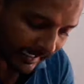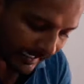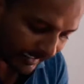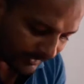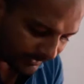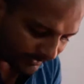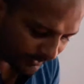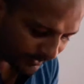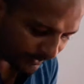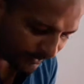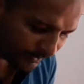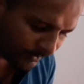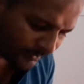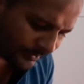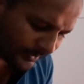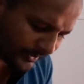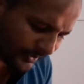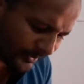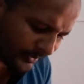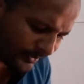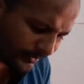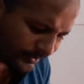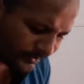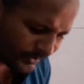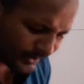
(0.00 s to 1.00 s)
I know already
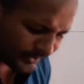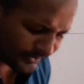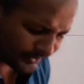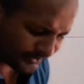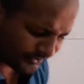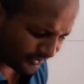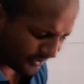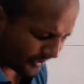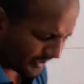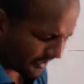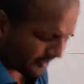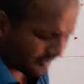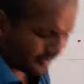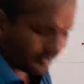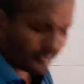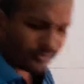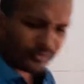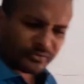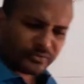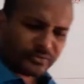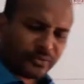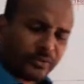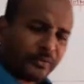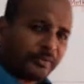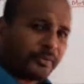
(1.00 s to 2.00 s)
you understand how
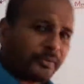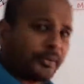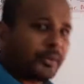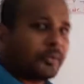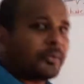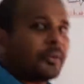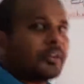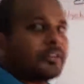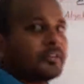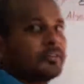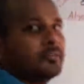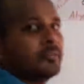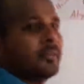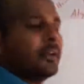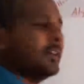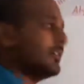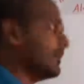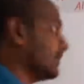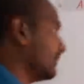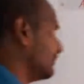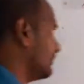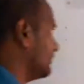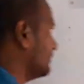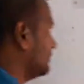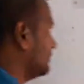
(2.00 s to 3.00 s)
to solve the equation, but